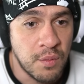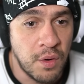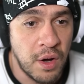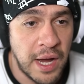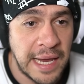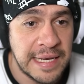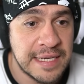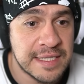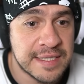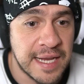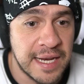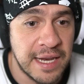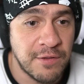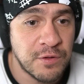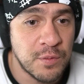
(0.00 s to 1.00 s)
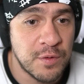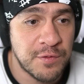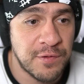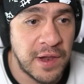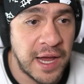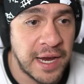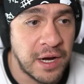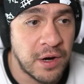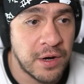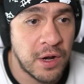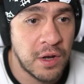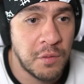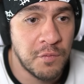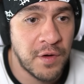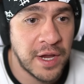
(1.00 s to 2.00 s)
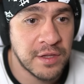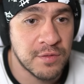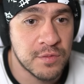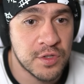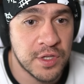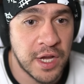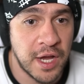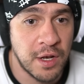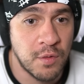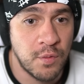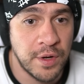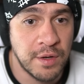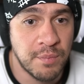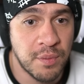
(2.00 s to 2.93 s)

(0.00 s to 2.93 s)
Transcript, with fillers: Well, at least I left them a flyer and I'll invite them to the Halloween